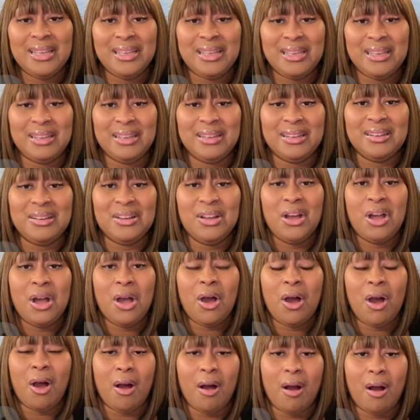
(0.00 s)
in
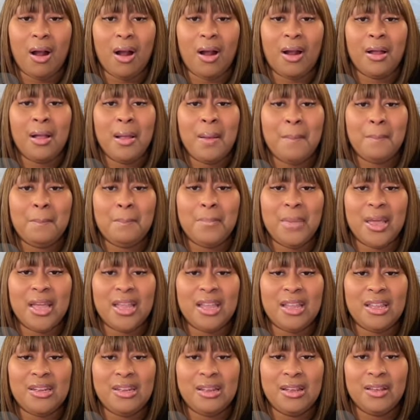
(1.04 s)
our
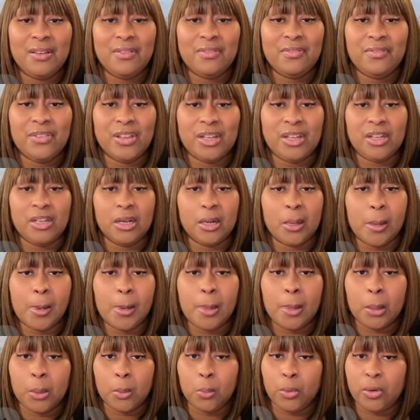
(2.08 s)
main video.